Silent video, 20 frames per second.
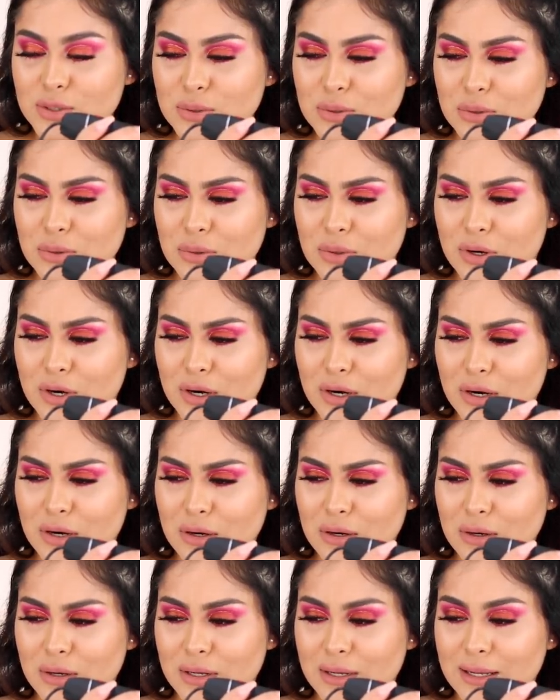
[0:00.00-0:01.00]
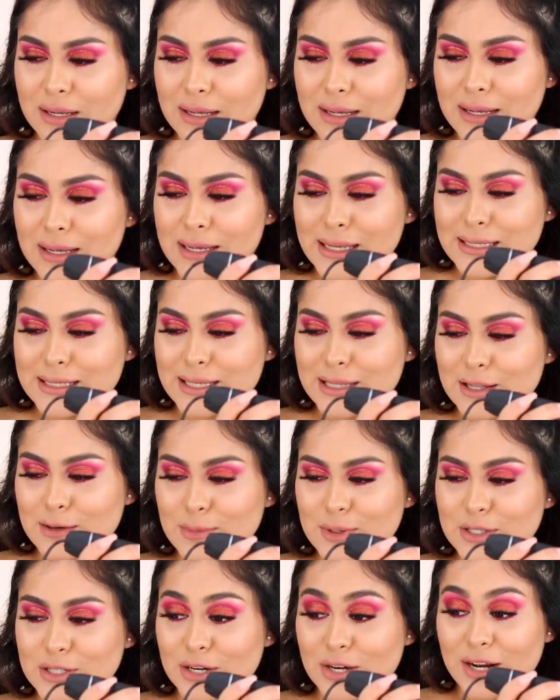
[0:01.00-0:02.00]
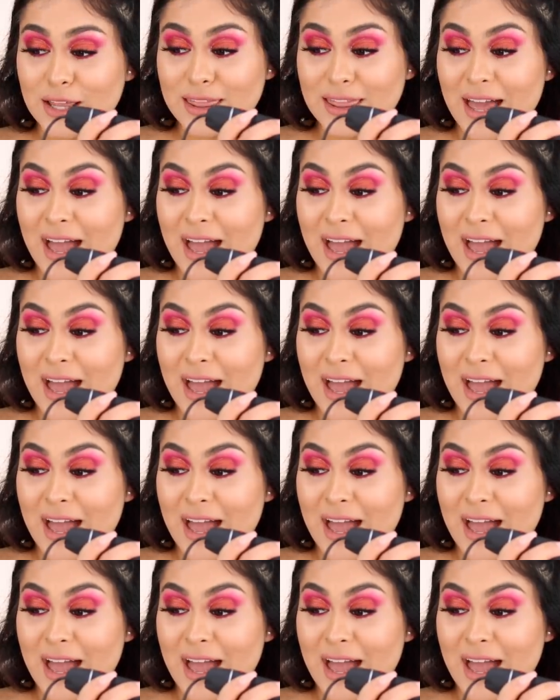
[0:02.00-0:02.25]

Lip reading: Ooh, girl, it's a little bit dirty.